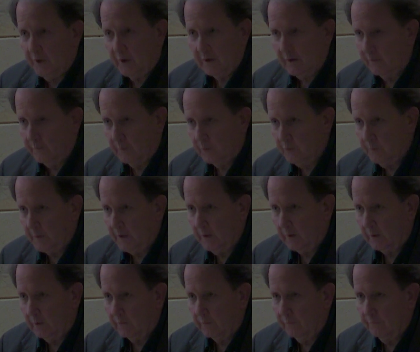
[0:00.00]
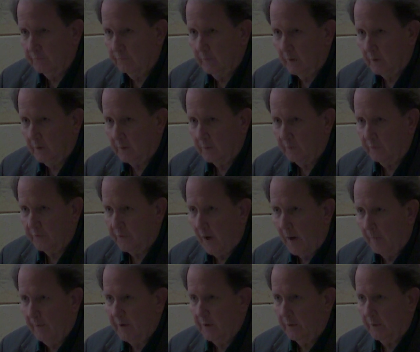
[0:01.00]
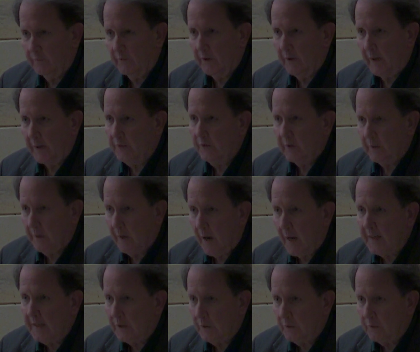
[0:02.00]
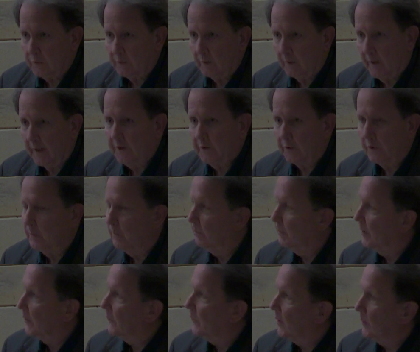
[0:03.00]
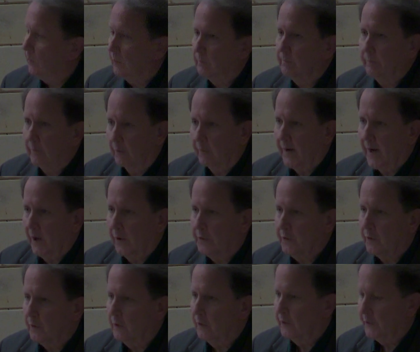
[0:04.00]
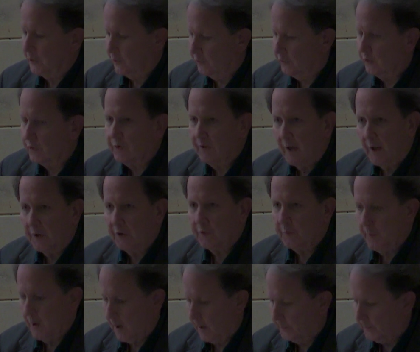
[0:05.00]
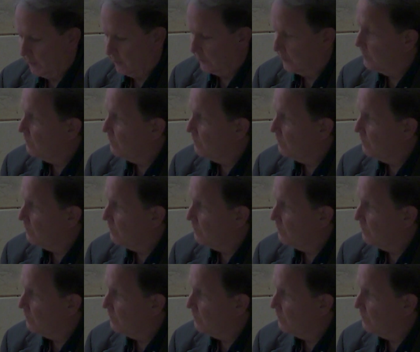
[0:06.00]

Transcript: of them as being a phenomenon of the 1990s and later, but they were around earlier, just not as popular.